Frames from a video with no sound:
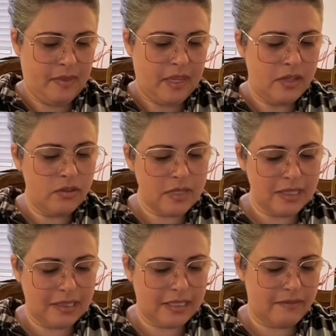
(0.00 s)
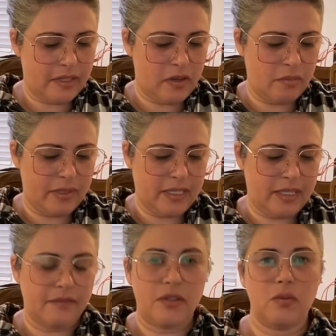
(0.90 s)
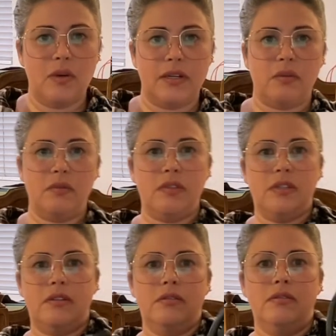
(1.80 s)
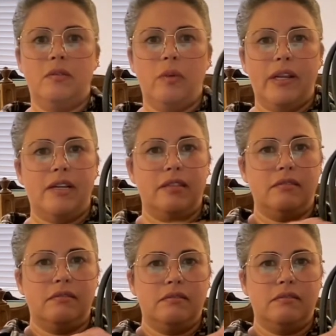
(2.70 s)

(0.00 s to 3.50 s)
And you can leave it open. Like, if you want to, you know, wear it